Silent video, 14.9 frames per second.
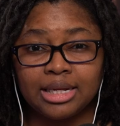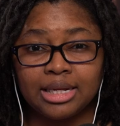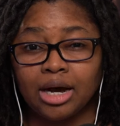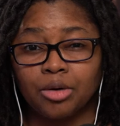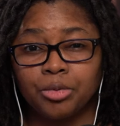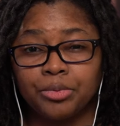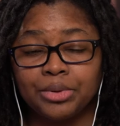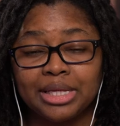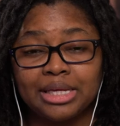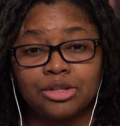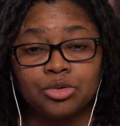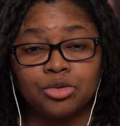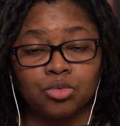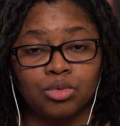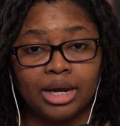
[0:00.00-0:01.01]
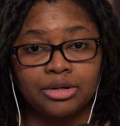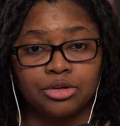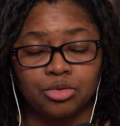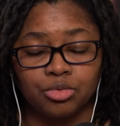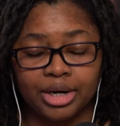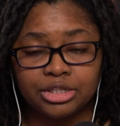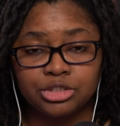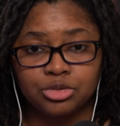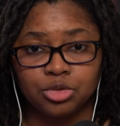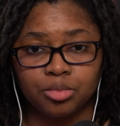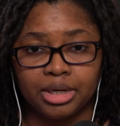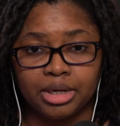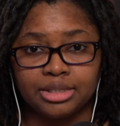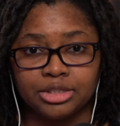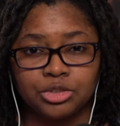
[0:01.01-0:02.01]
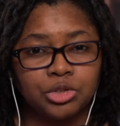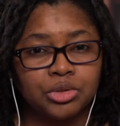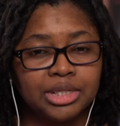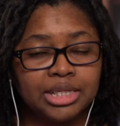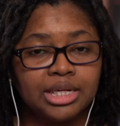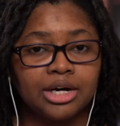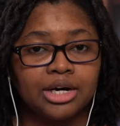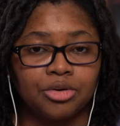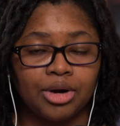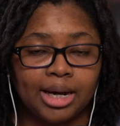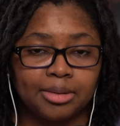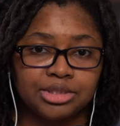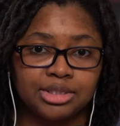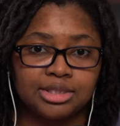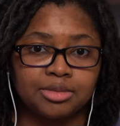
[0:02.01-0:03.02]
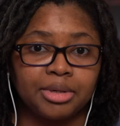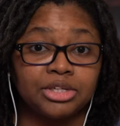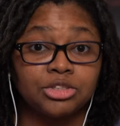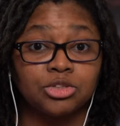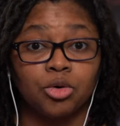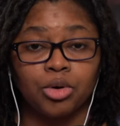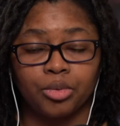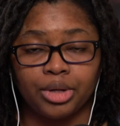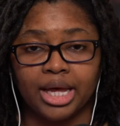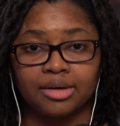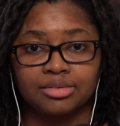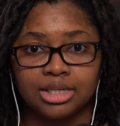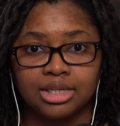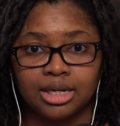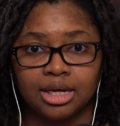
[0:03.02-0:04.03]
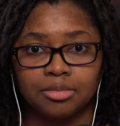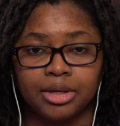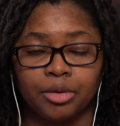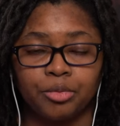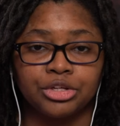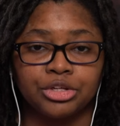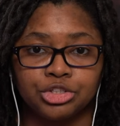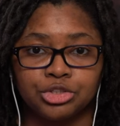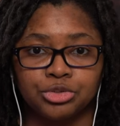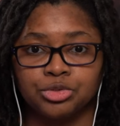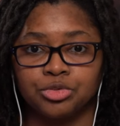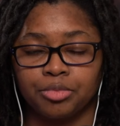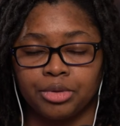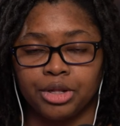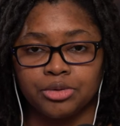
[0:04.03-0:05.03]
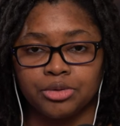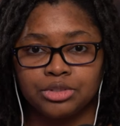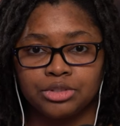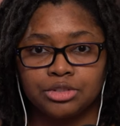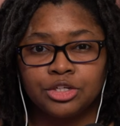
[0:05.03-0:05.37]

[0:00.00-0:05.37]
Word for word: Now when we hit the right directional button, you'll get other options based on what we have set up, and we can choose from those.